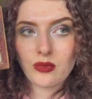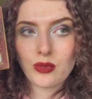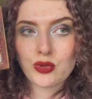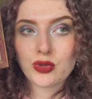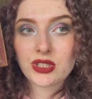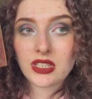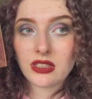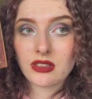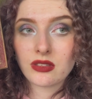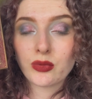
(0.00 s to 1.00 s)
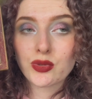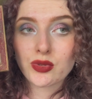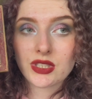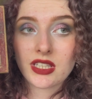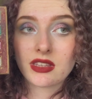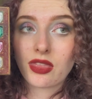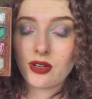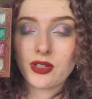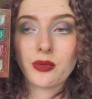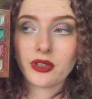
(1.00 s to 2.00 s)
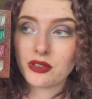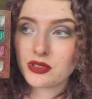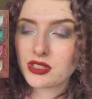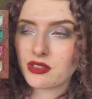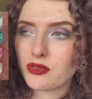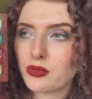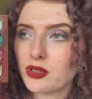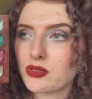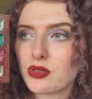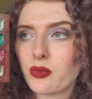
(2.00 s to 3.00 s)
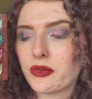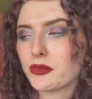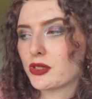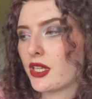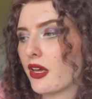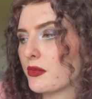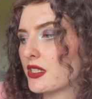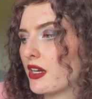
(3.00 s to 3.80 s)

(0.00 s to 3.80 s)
Which was at 31 uses. I've only used it one more times